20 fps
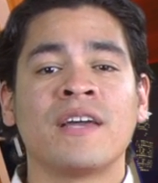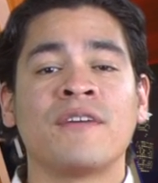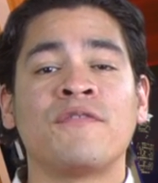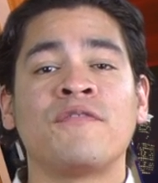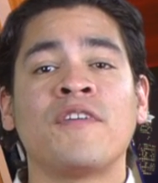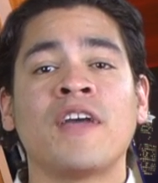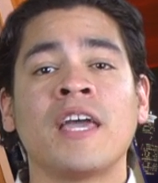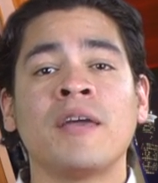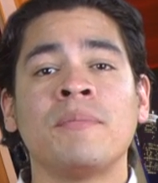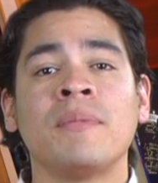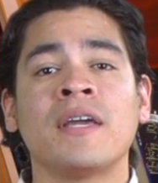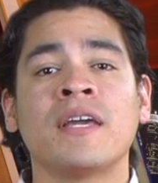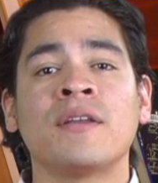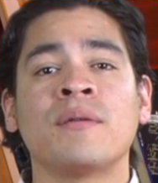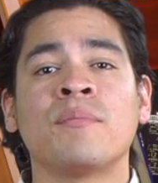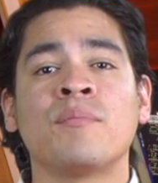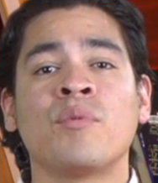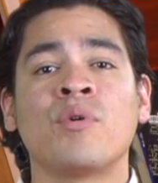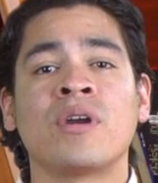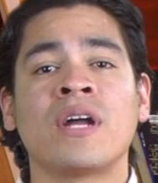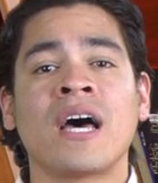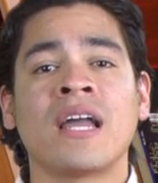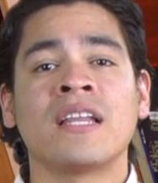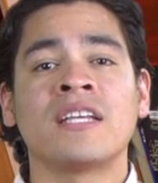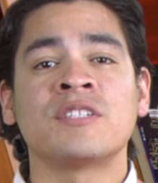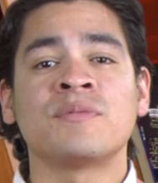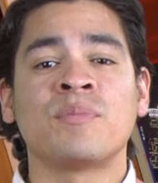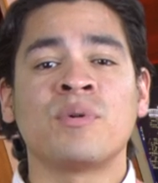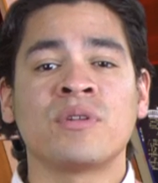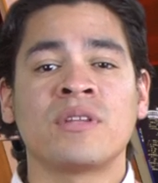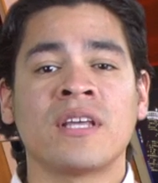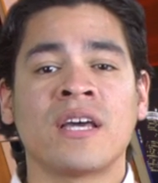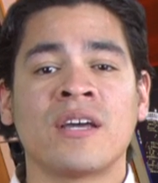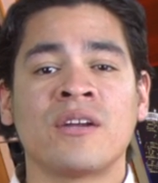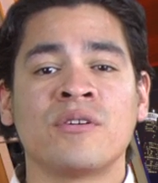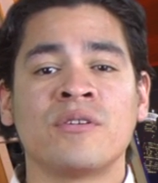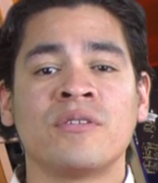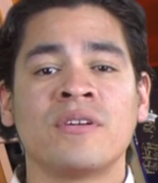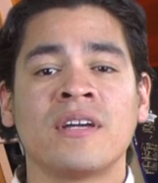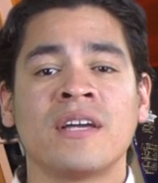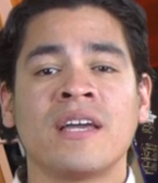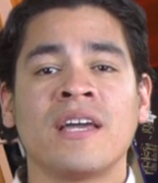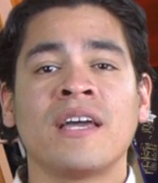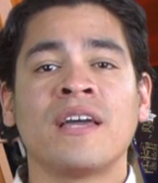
Fabian Morales Botero.